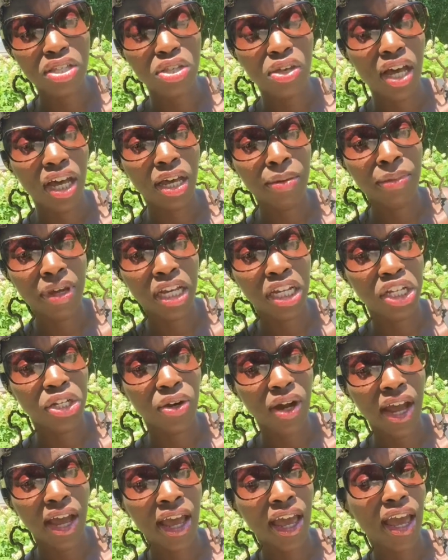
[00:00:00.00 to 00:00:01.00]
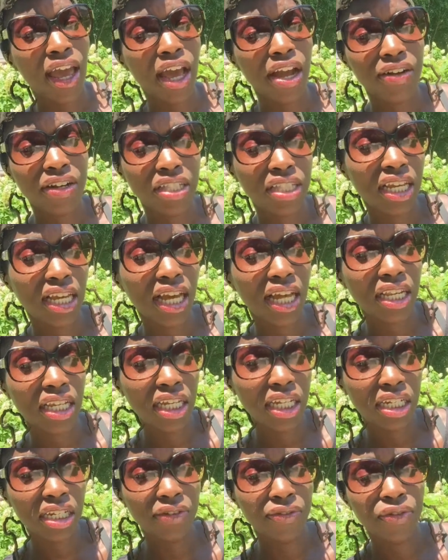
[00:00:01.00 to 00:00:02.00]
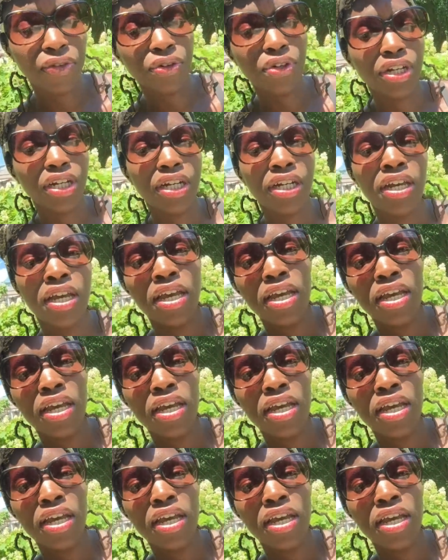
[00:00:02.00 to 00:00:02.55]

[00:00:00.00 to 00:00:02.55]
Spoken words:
so I could make sure I had everything I needed for it.